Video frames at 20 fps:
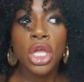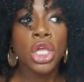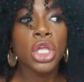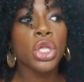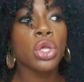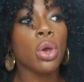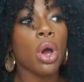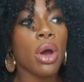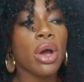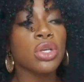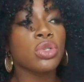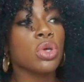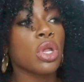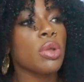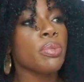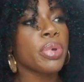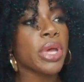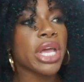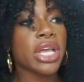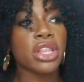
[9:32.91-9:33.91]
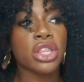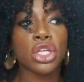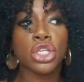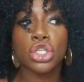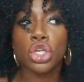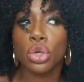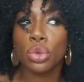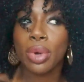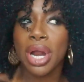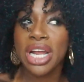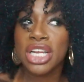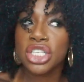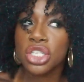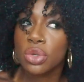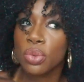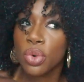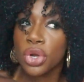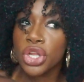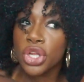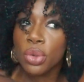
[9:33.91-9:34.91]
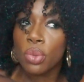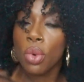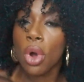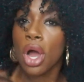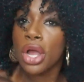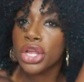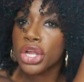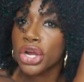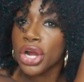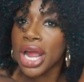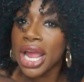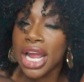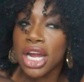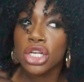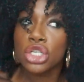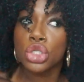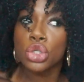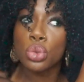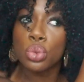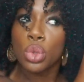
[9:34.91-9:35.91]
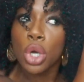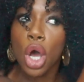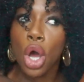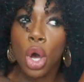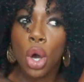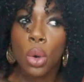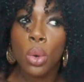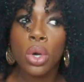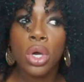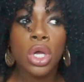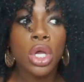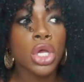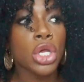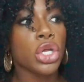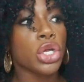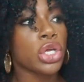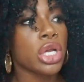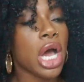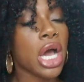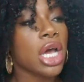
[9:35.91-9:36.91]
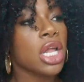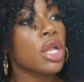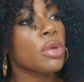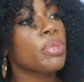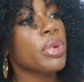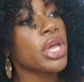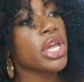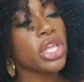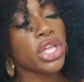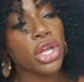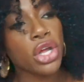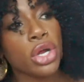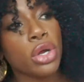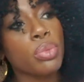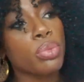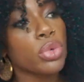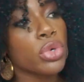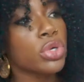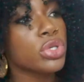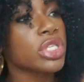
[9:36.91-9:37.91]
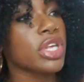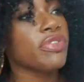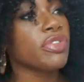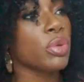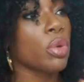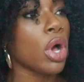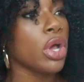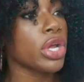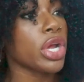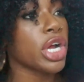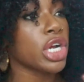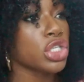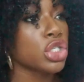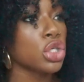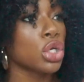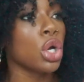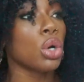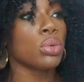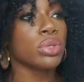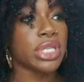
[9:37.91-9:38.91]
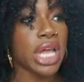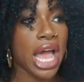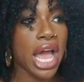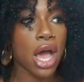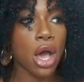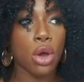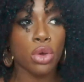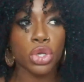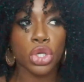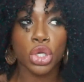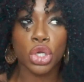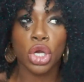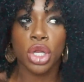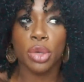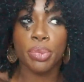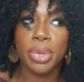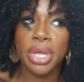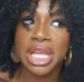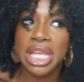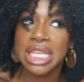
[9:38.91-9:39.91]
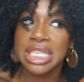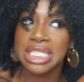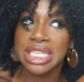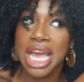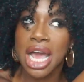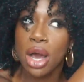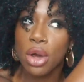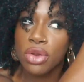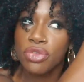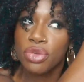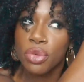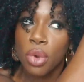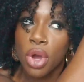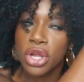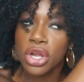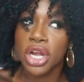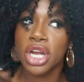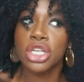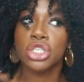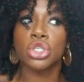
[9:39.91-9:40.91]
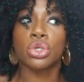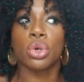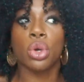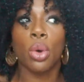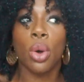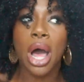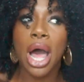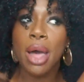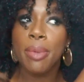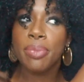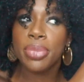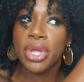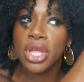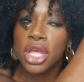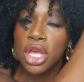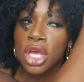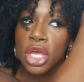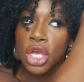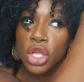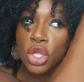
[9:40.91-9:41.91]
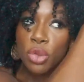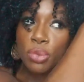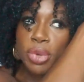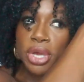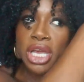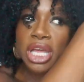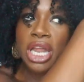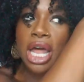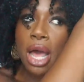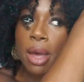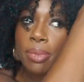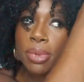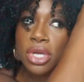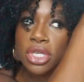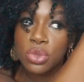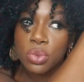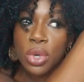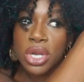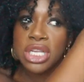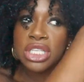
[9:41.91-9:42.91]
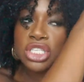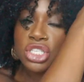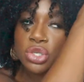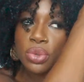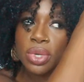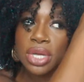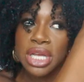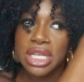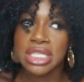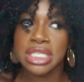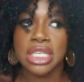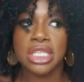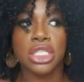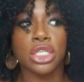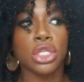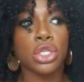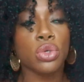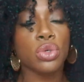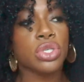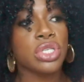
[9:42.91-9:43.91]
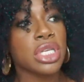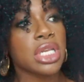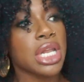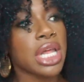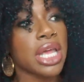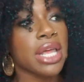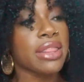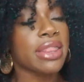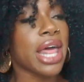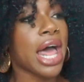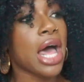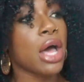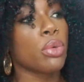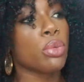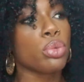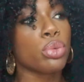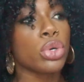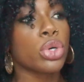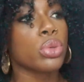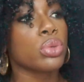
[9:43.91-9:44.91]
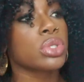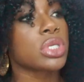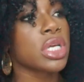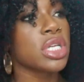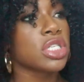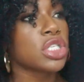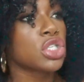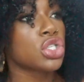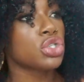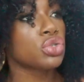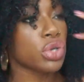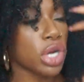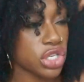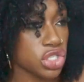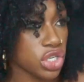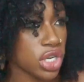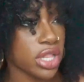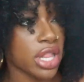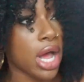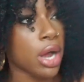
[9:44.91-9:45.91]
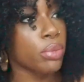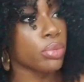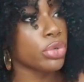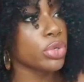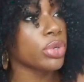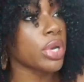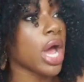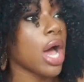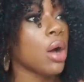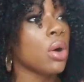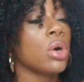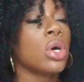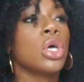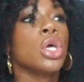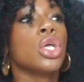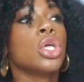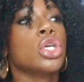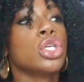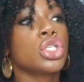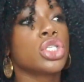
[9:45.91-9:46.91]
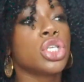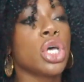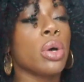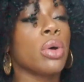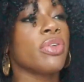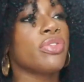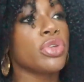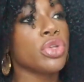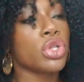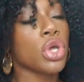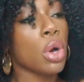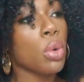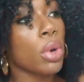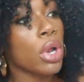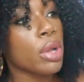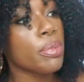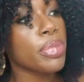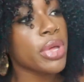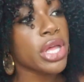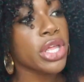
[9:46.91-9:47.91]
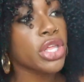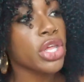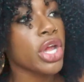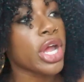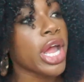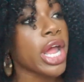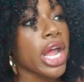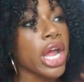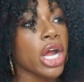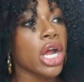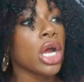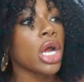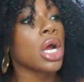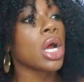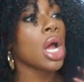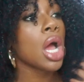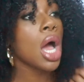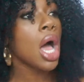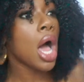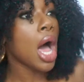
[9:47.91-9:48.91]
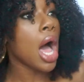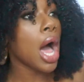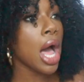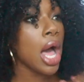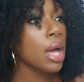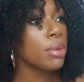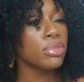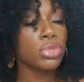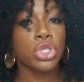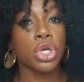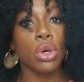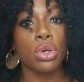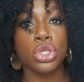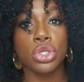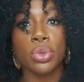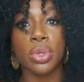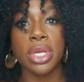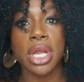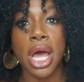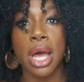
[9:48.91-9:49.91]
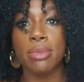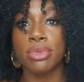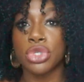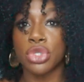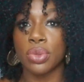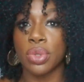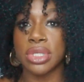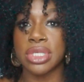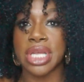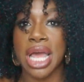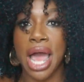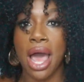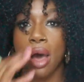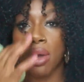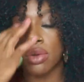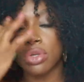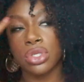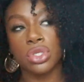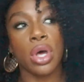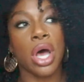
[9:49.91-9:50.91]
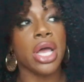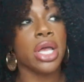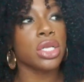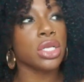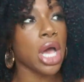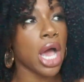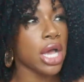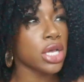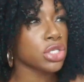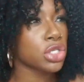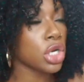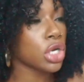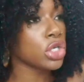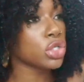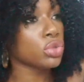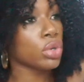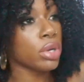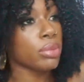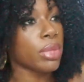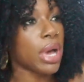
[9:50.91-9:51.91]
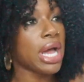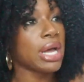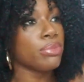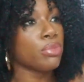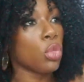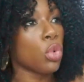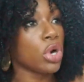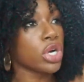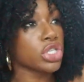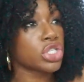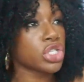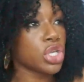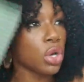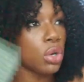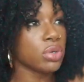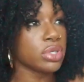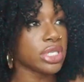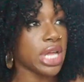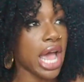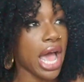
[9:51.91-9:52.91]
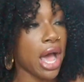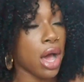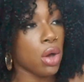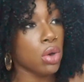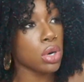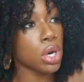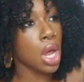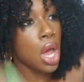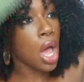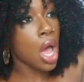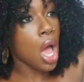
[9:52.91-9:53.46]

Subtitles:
You always want to pick the direction where you want your hair to go. You're not going to pick your roots. If you want your hair to go down, you're going to pick it down. If you want your hair to go up, you pick it up. Because what it's doing is it's loosening that root. It's stretching that root out. So if you don't want to pick your hair up, don't do it up. Do it down. So I started doing mine more so down.